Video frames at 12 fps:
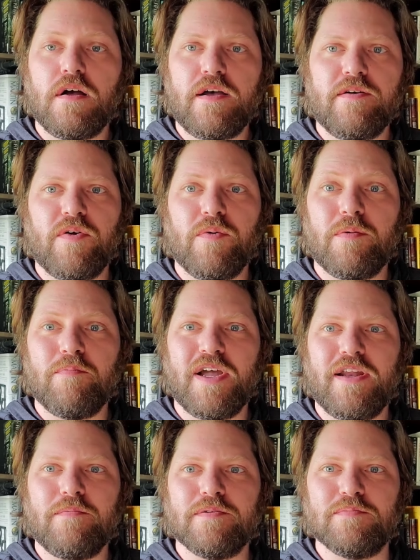Hi everyone, my
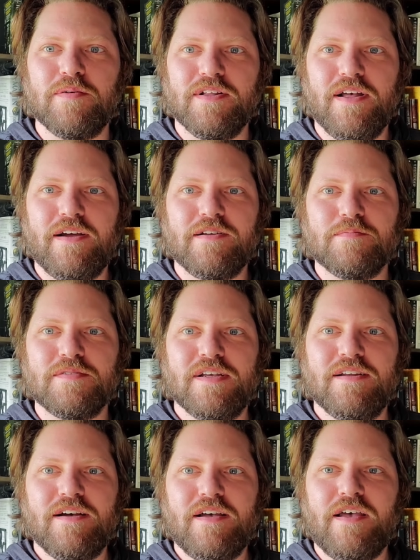name is Bill Adams
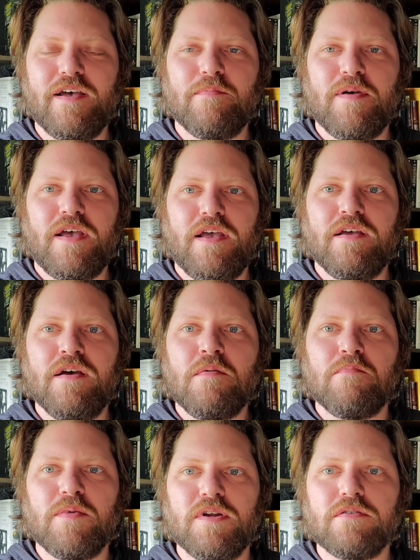and I am a
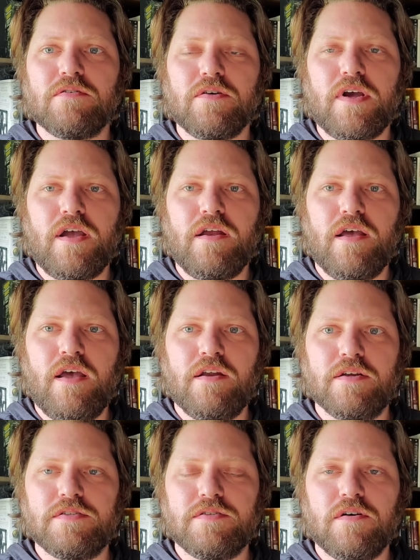middle grade
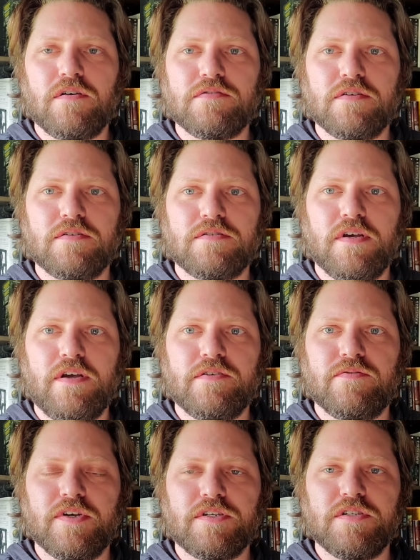and adult
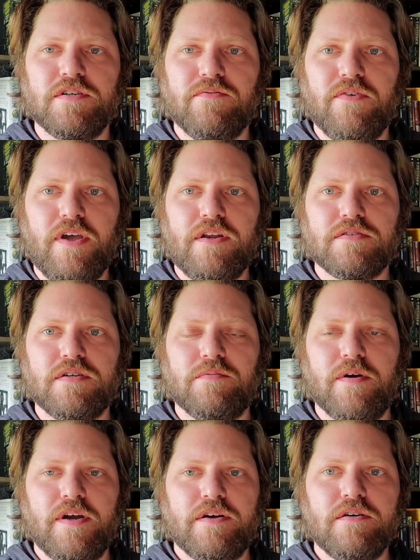science fiction and fantasy
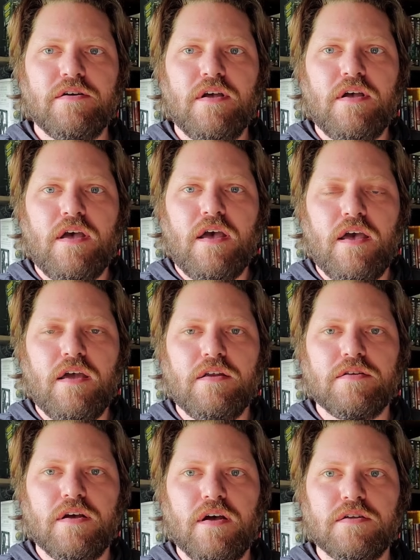writer.
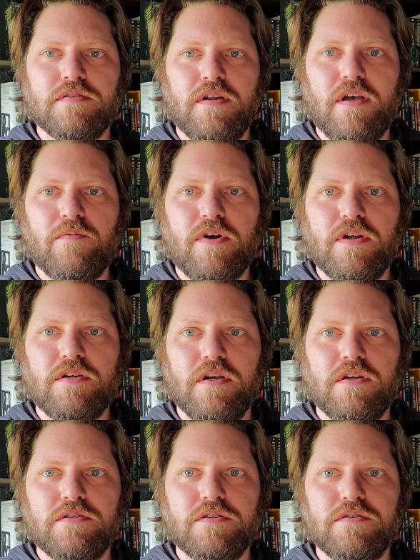And today I wanted to
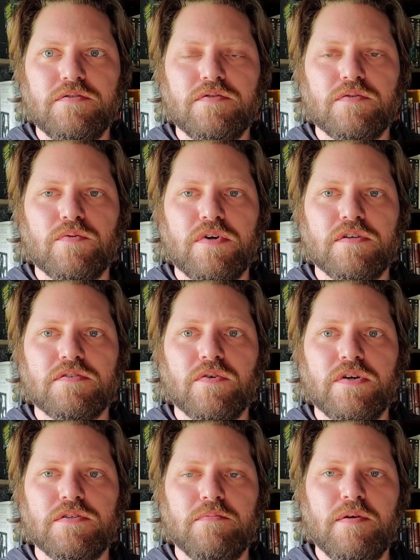introduce what is
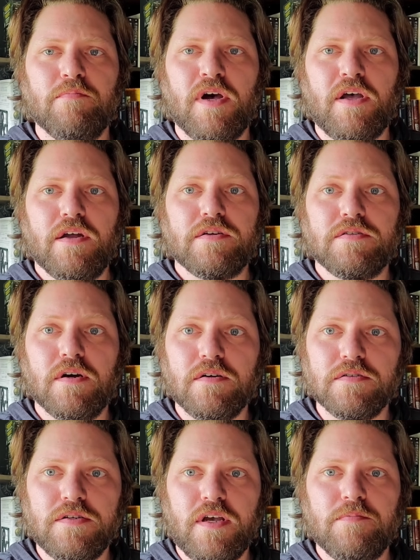going to be my
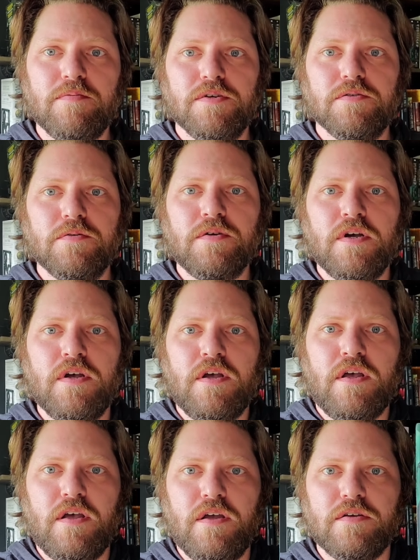adult debut.
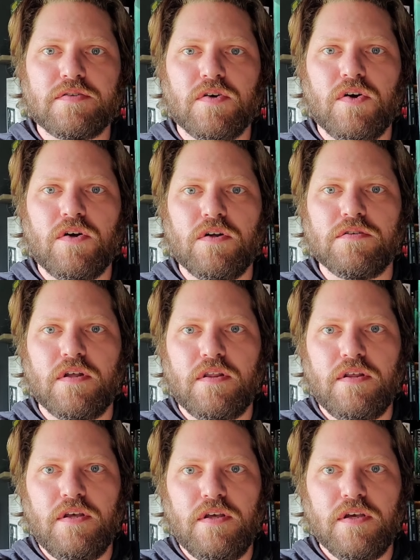It is called
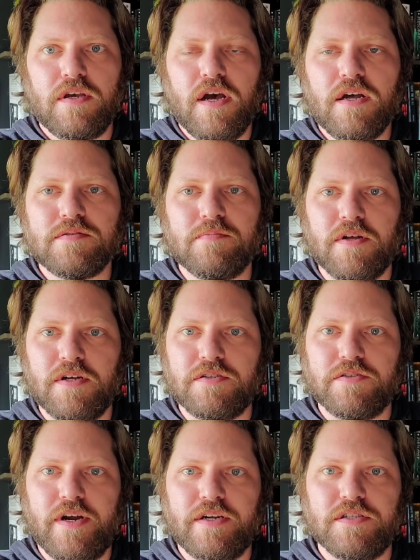The God's Blood
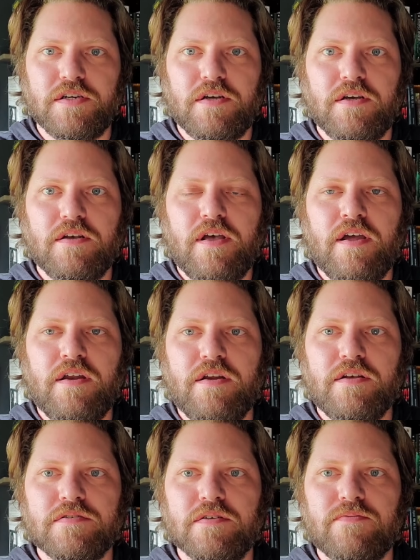Tragedy and it
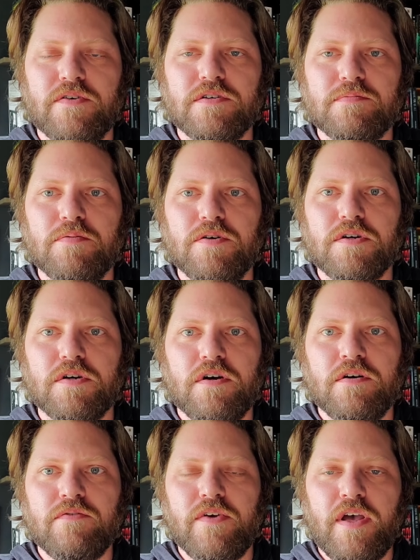is the first book
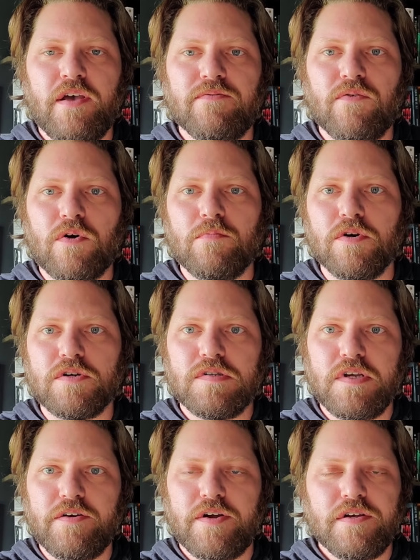of a 4-book
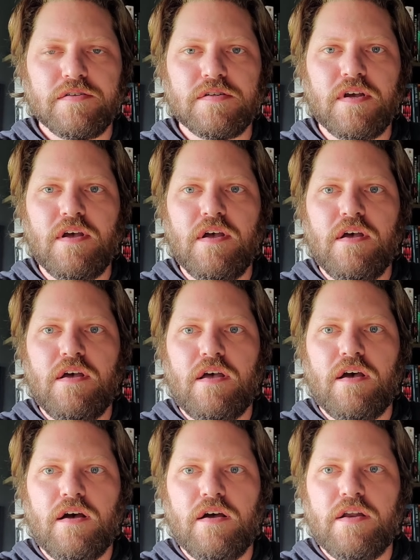series.
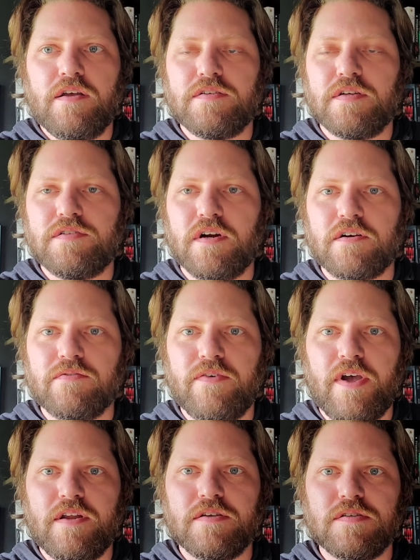It is a dark
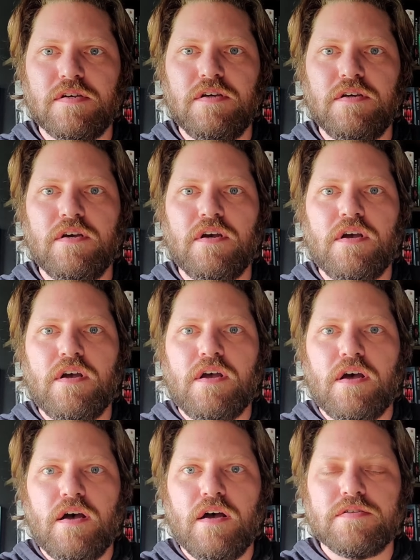fantasy
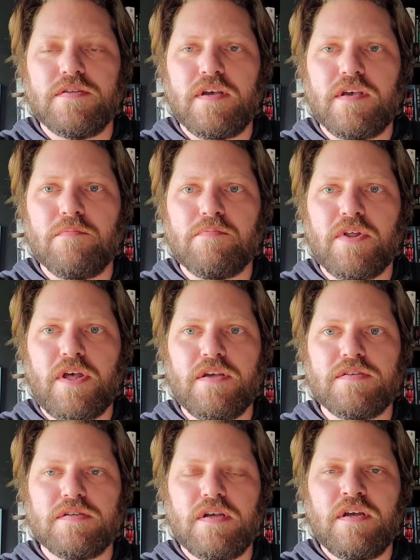taking
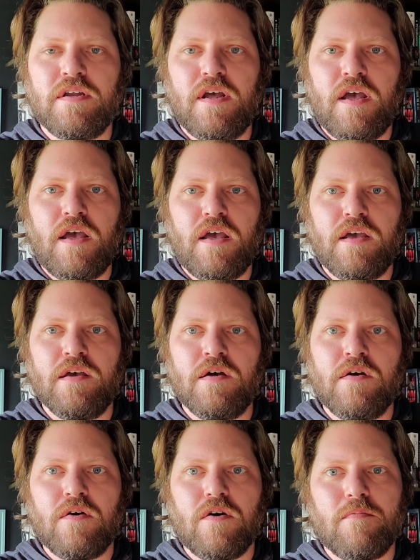place in a
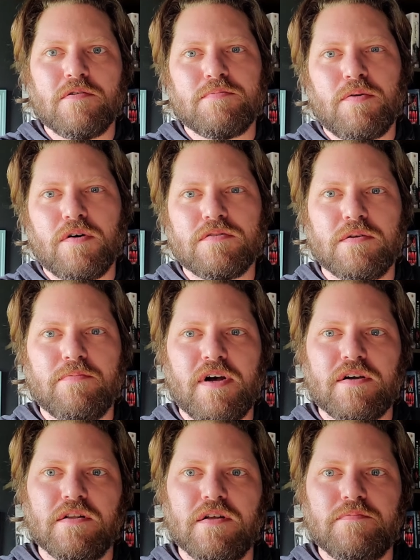almost
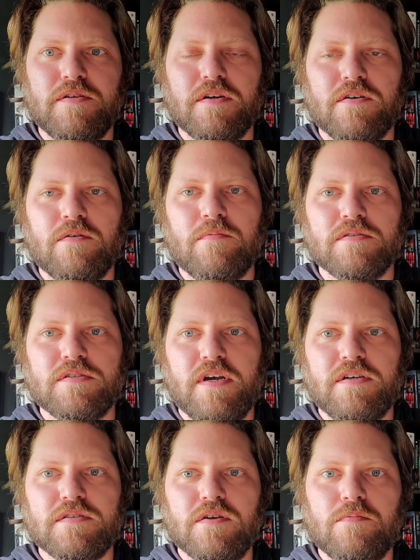post-apocalyptic, almost
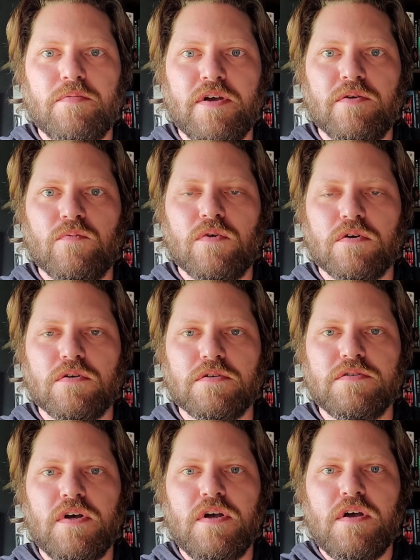dystopian
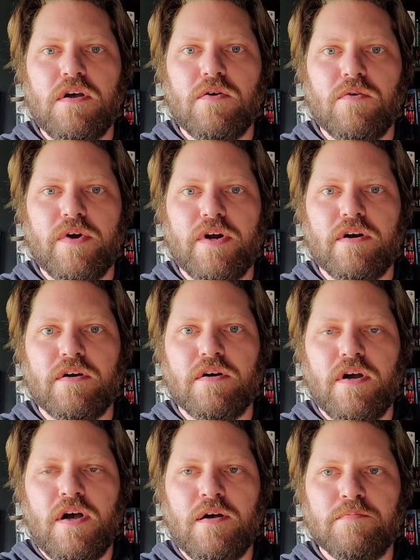world
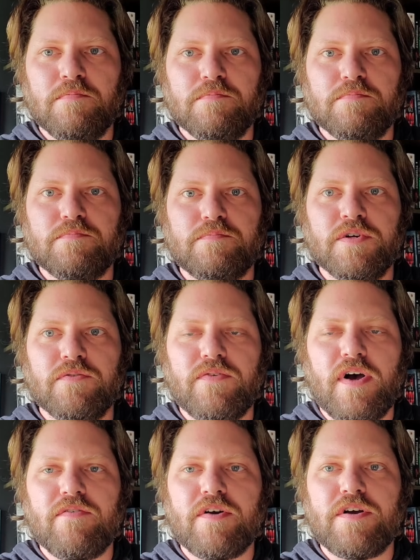where
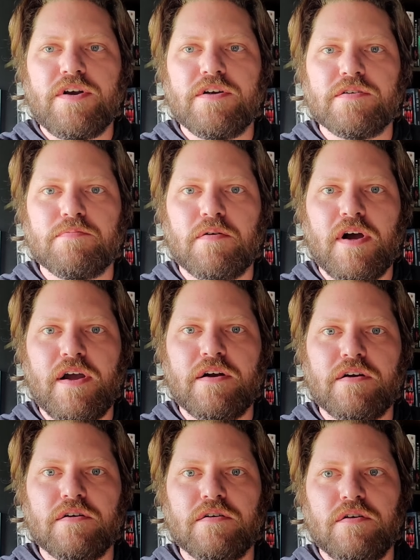500 years
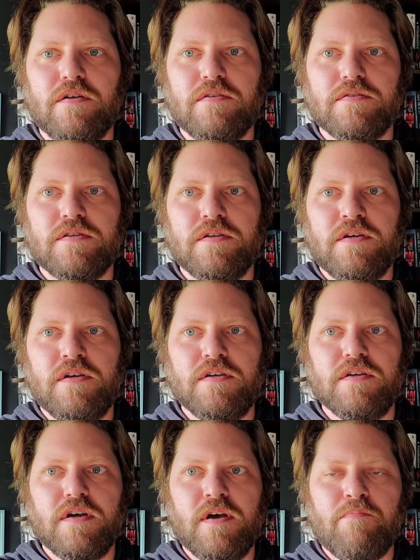prior,
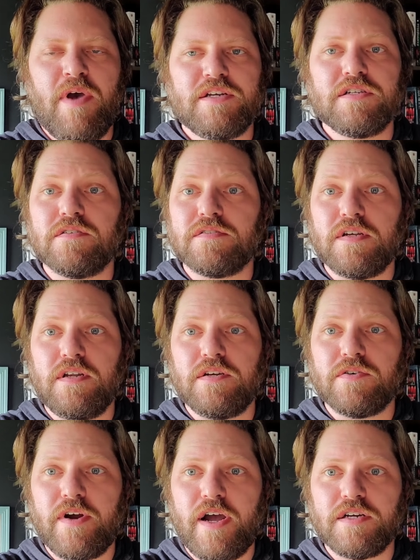a magical city
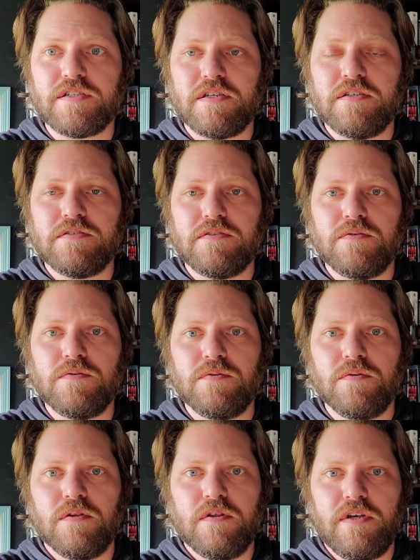crashed
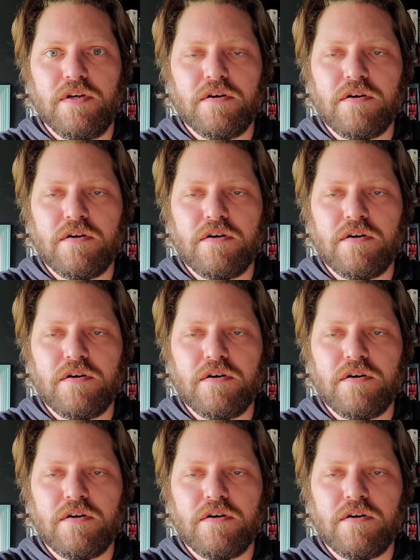into the